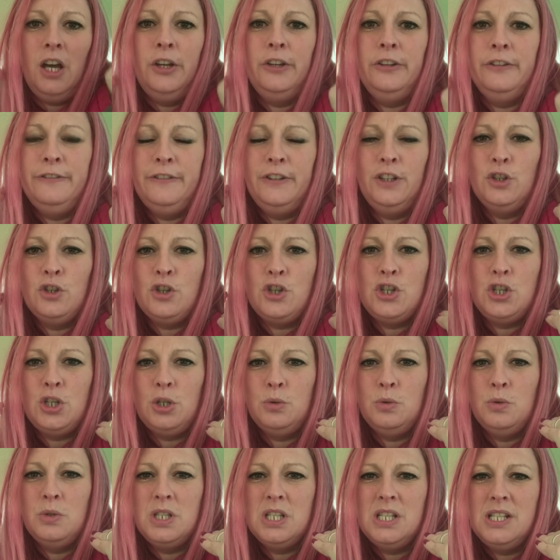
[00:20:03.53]
over your
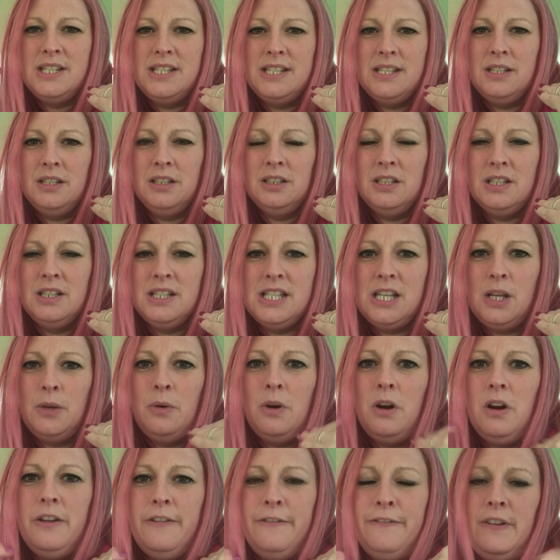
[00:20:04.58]
shoulders. So
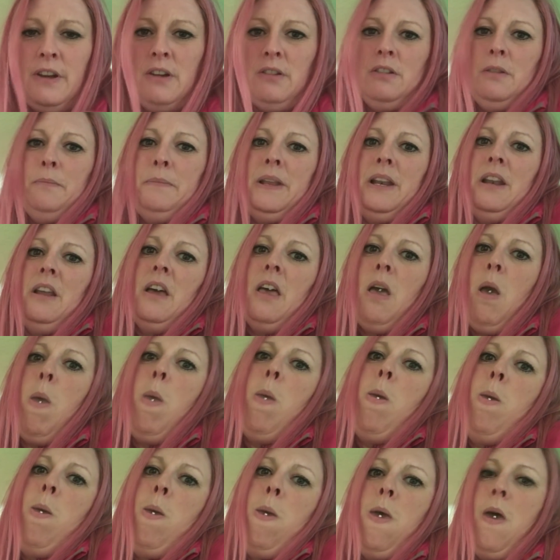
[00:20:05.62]
I felt a bit like,
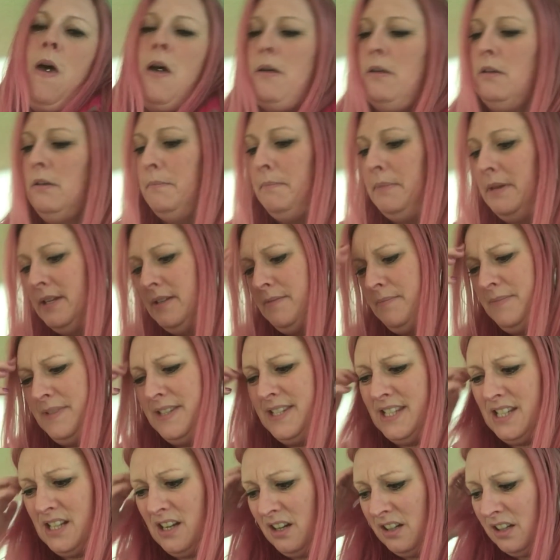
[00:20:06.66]
a bit
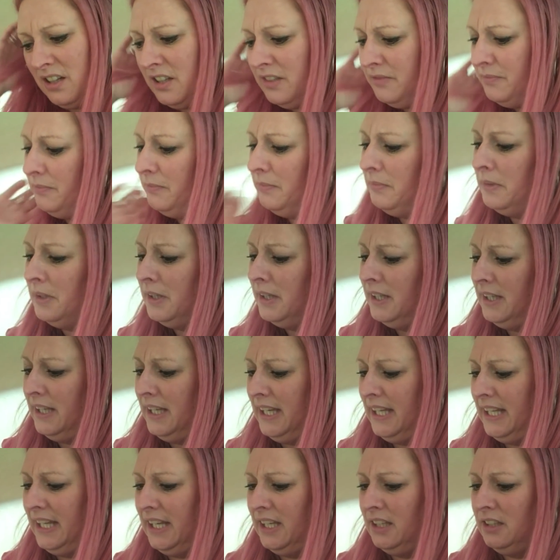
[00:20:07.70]
stuck
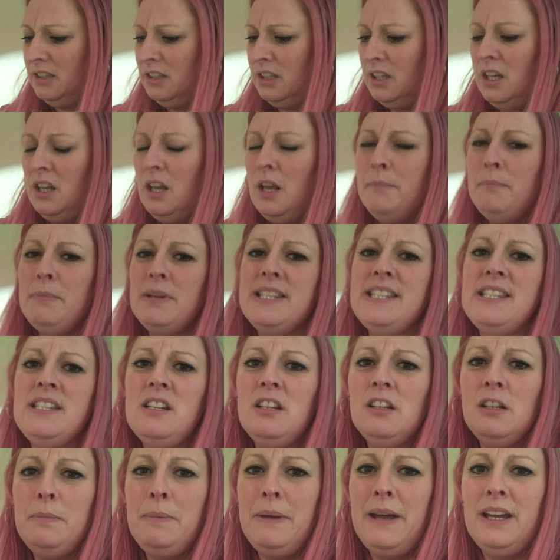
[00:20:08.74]
in it. My
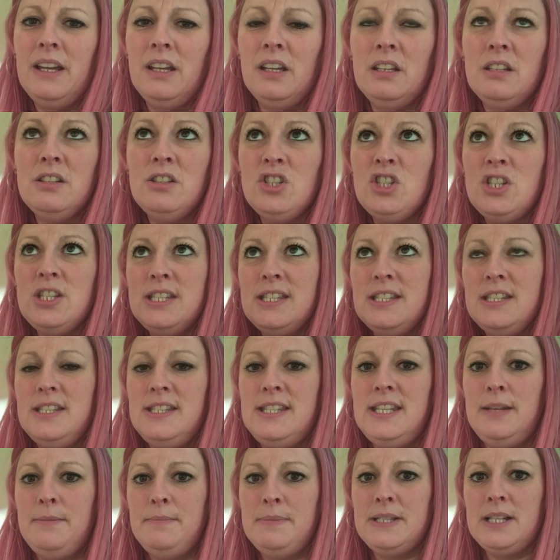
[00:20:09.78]
snug pack just
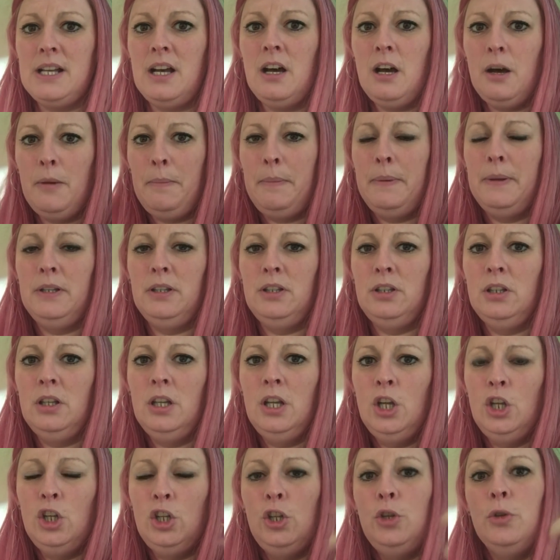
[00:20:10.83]
zips up and
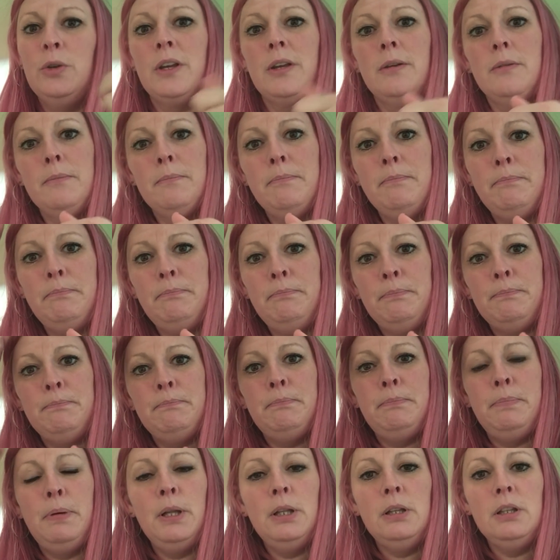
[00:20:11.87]
you can
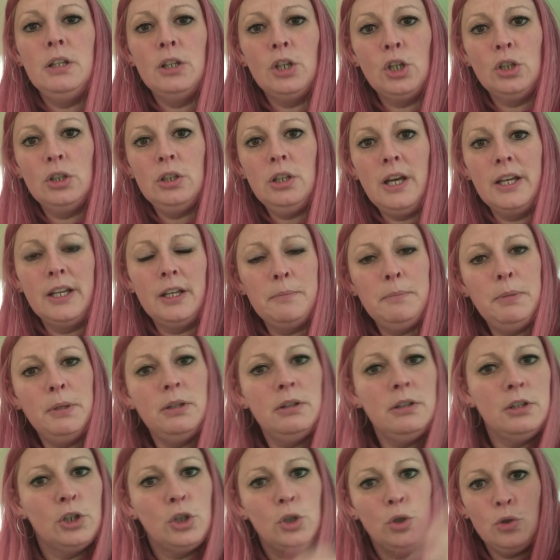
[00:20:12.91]

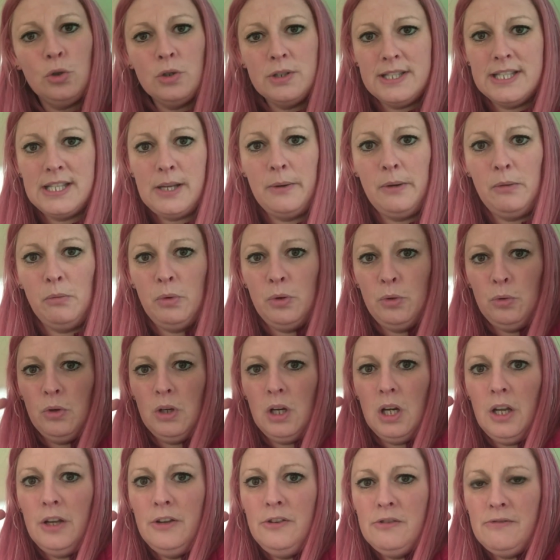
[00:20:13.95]
pull the cord so it will
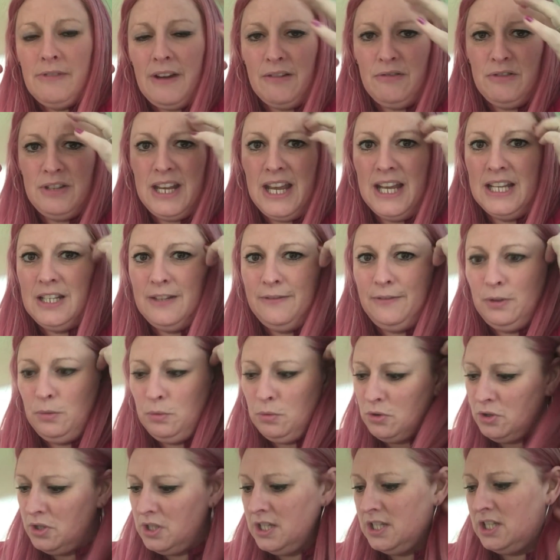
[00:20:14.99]
close around your head if you
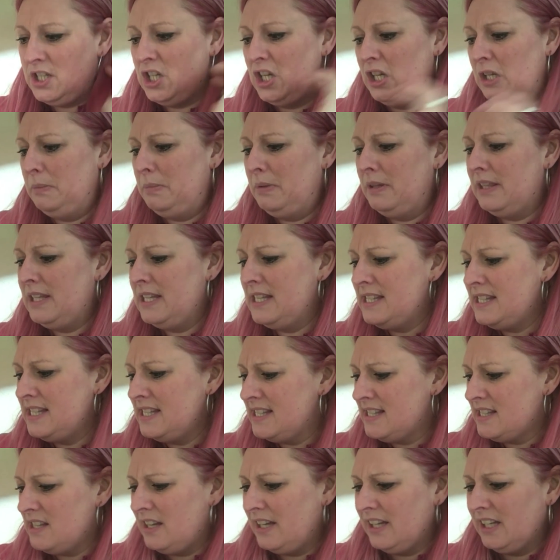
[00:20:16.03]
want it to, but this,
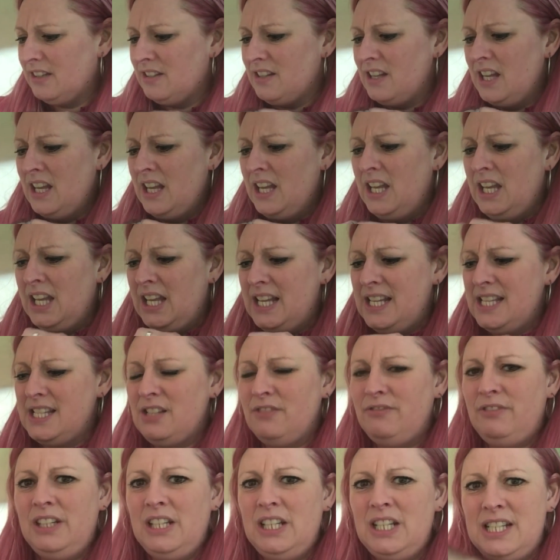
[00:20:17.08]
it's
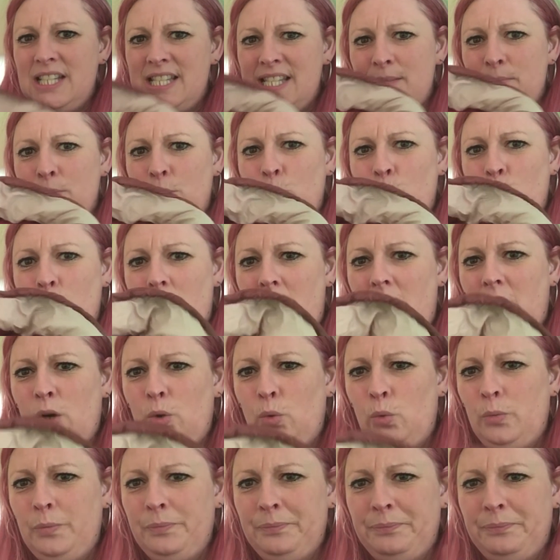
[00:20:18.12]
a really small hole.